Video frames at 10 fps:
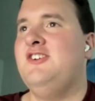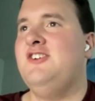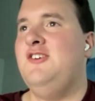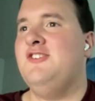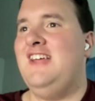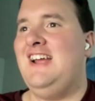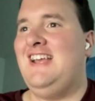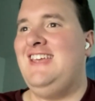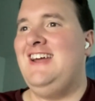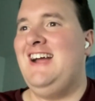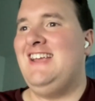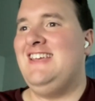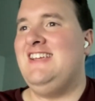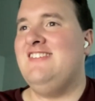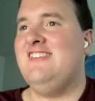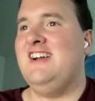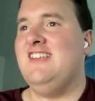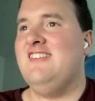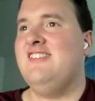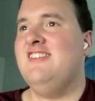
stall for like ninety seconds.